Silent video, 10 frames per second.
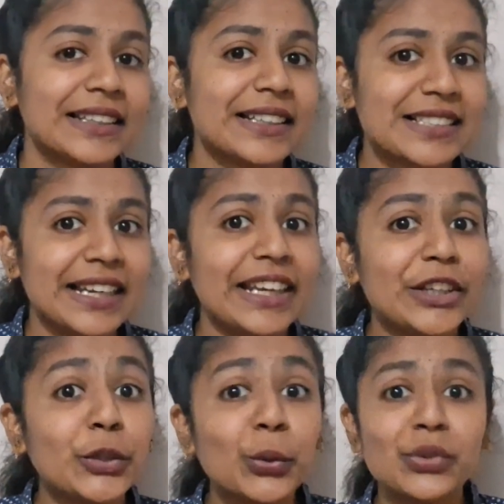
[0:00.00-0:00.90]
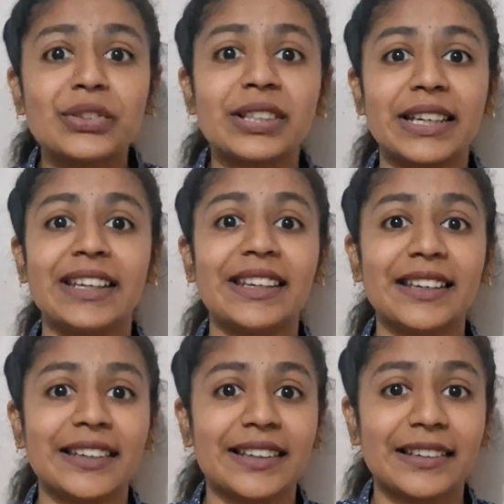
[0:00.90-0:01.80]
It's like
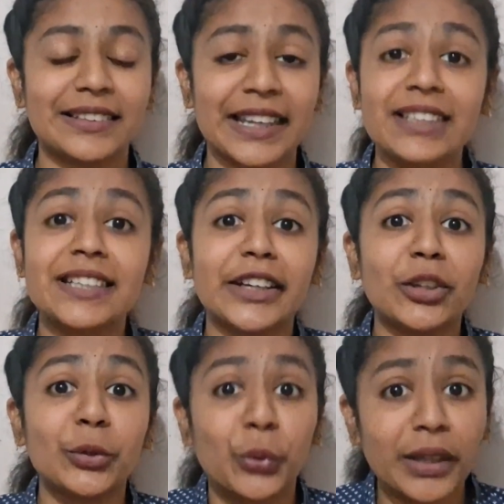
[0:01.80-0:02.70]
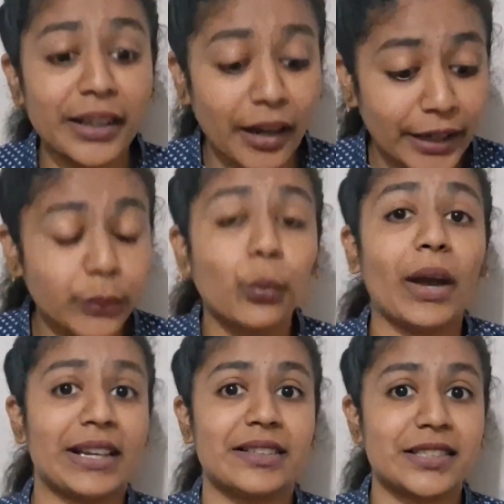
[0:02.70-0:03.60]
2-3 things that you're doing at
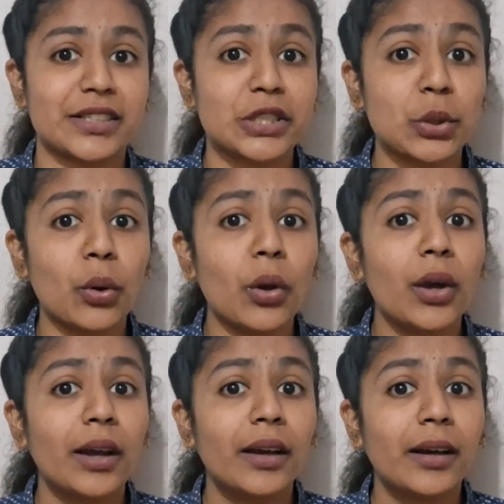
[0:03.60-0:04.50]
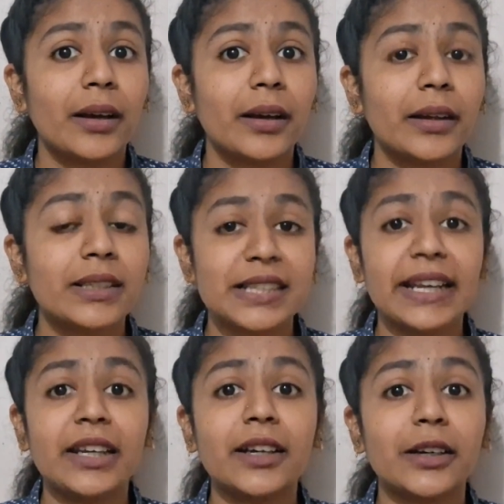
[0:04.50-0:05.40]
once. So it's
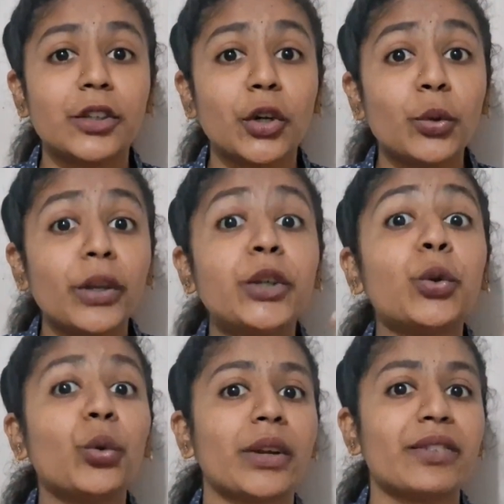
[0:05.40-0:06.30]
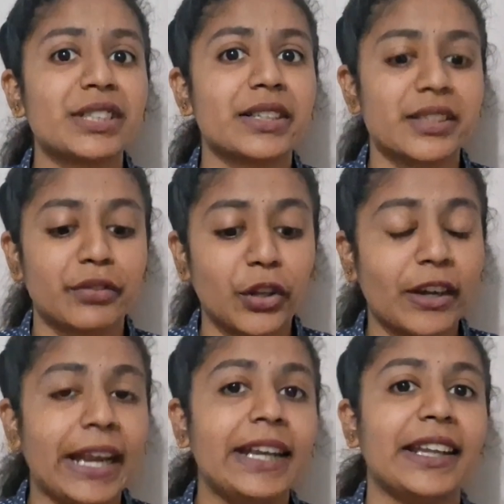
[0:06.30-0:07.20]
like you're doing 2 revisions if you're
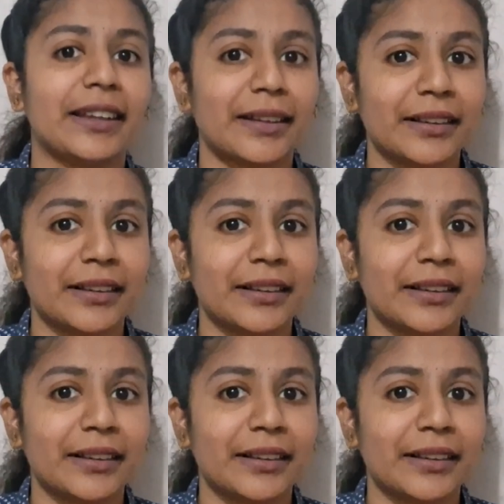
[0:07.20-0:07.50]
writing.